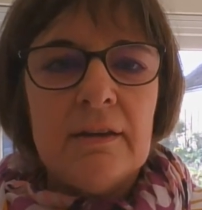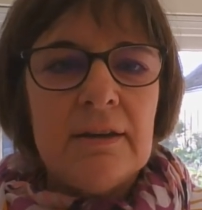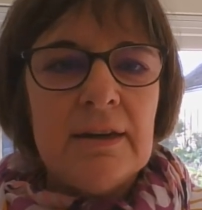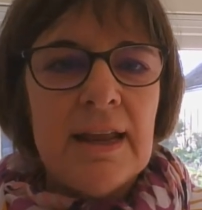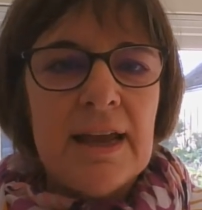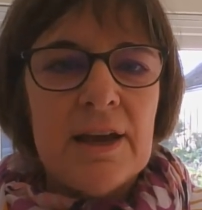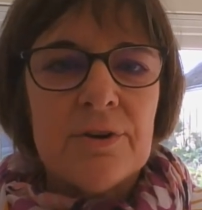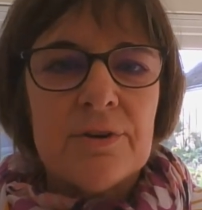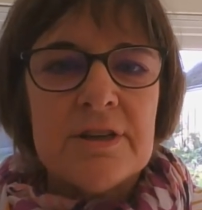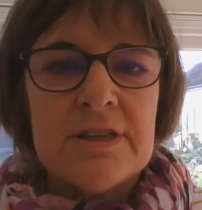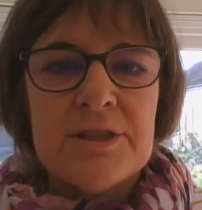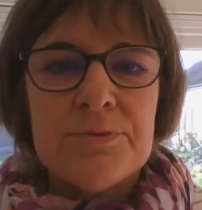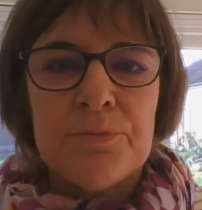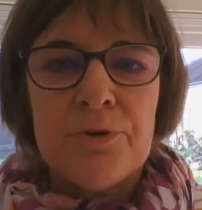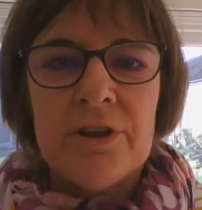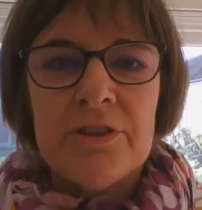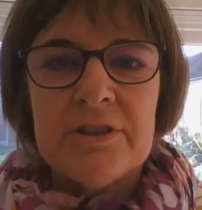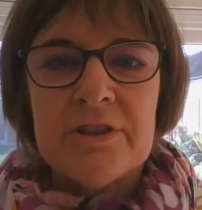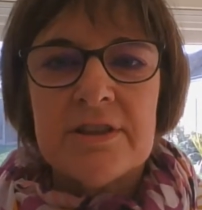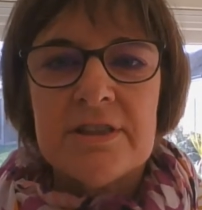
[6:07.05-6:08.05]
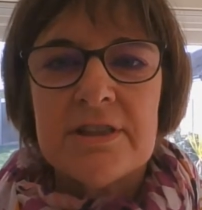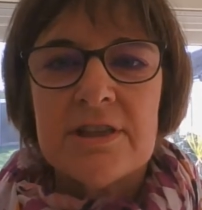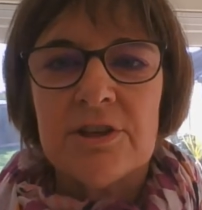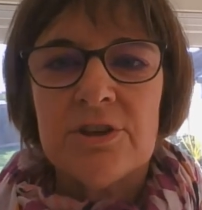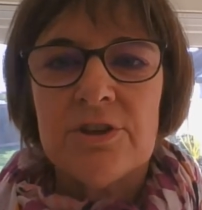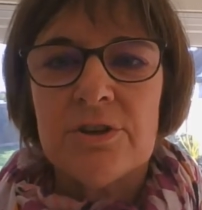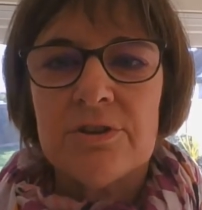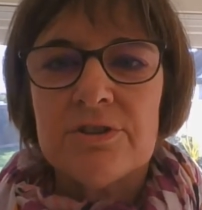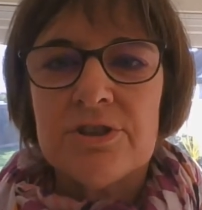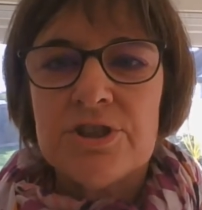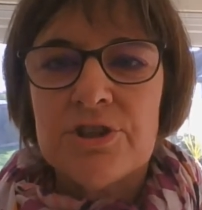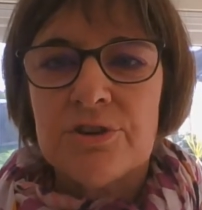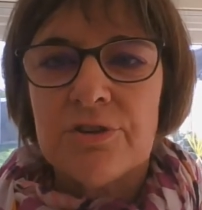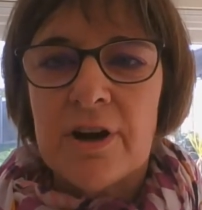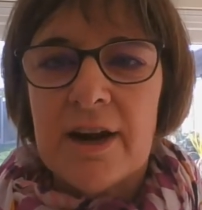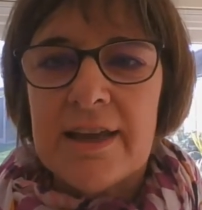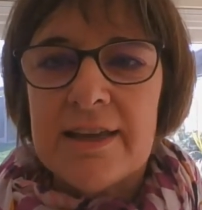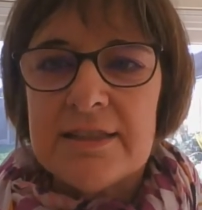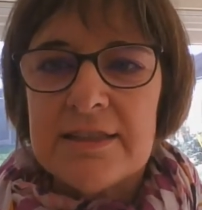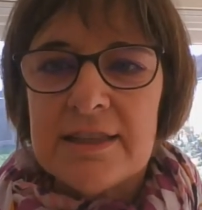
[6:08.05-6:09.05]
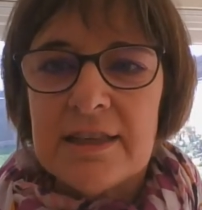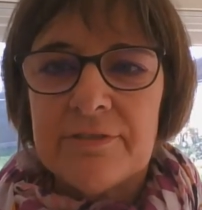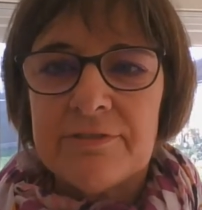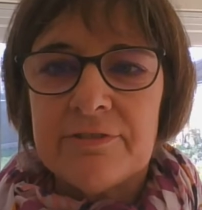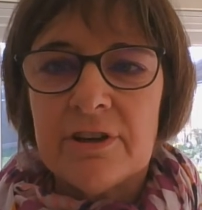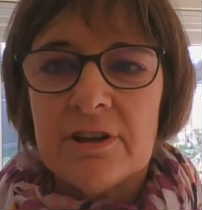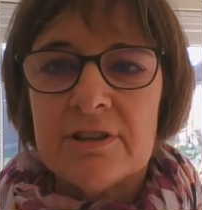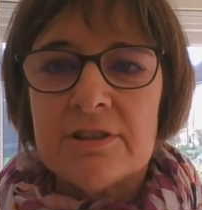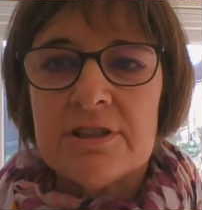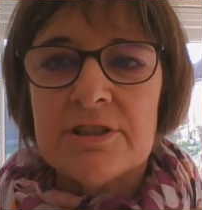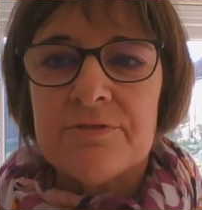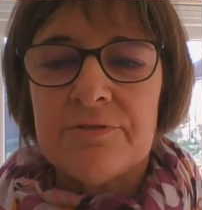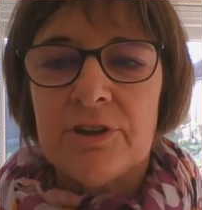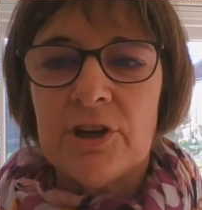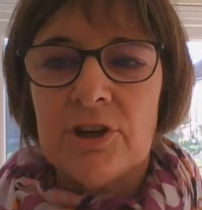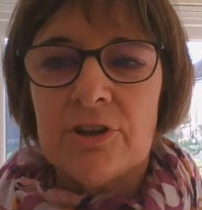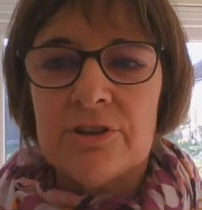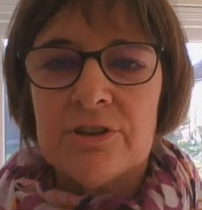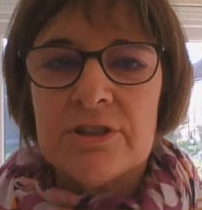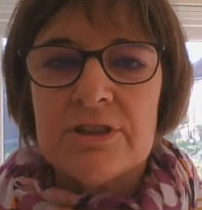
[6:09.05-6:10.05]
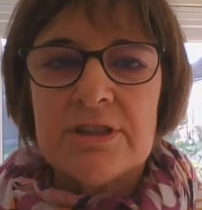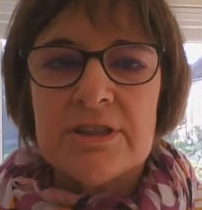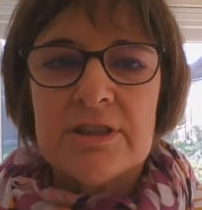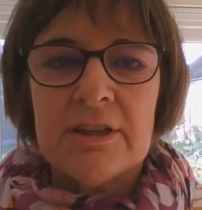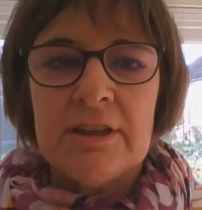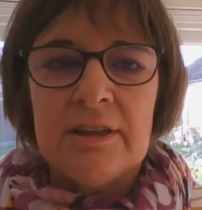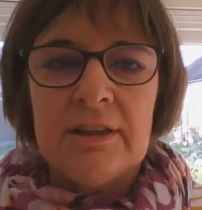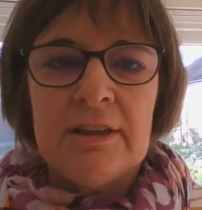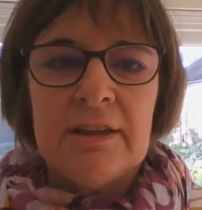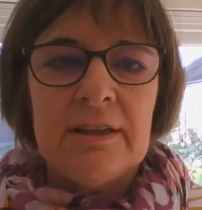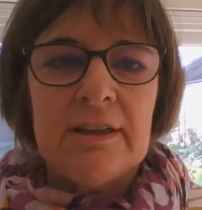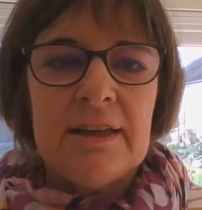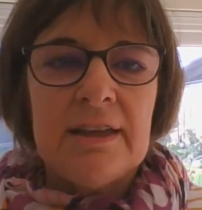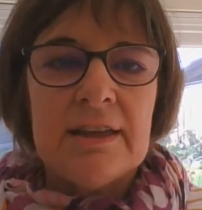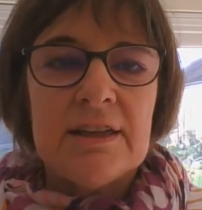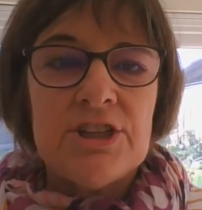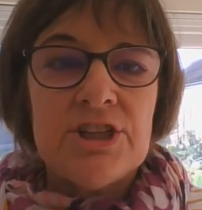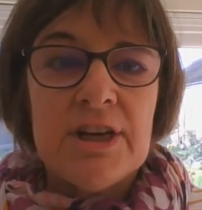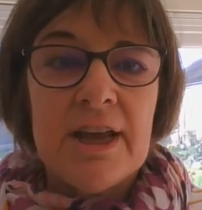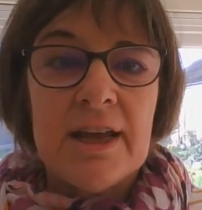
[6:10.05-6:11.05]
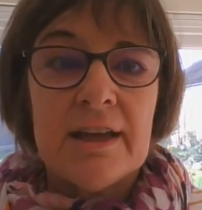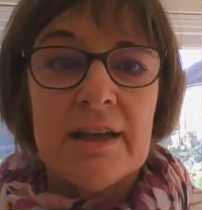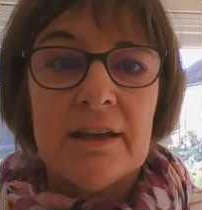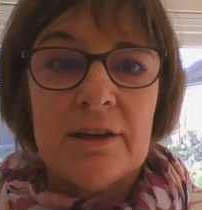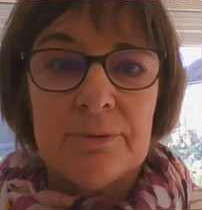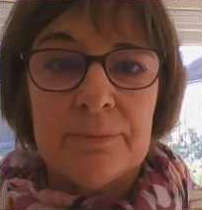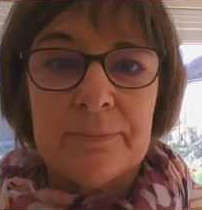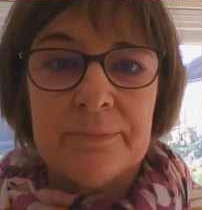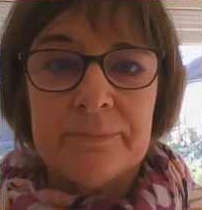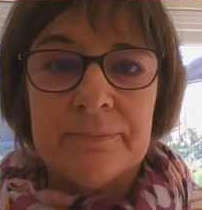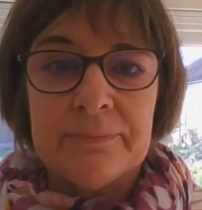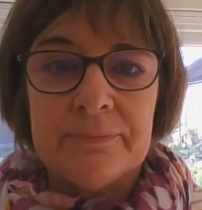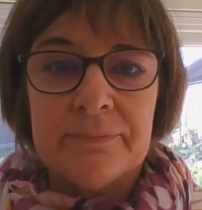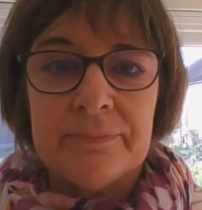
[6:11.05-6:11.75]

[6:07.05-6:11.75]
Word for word: Now his brothers had gone to graze their father's flocks near Shechem.